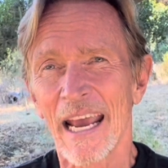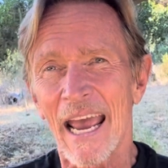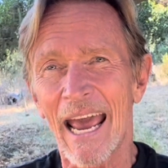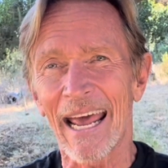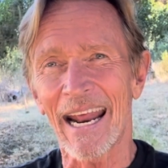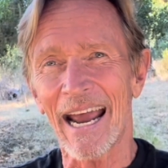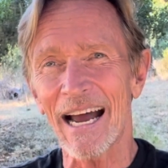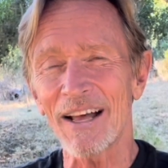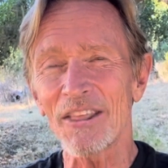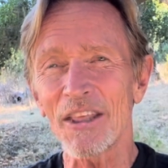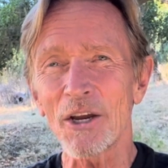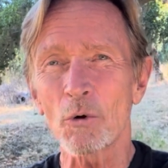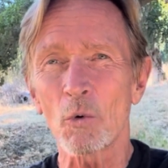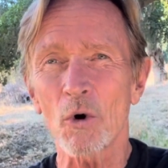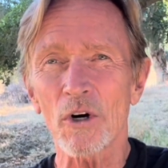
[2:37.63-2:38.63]
and how
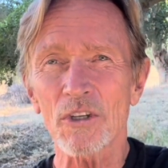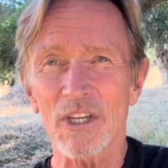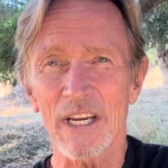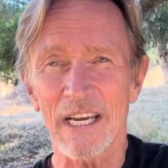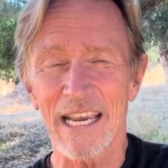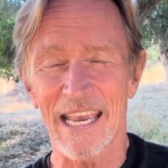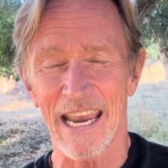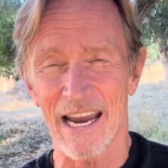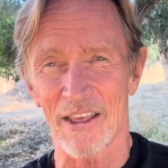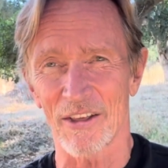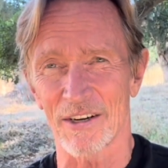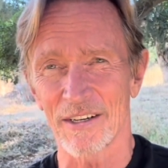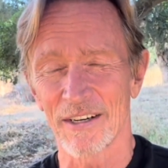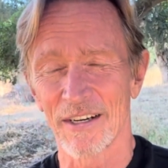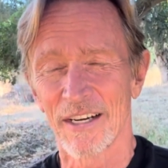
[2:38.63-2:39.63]
they work
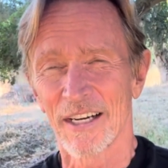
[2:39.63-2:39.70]
together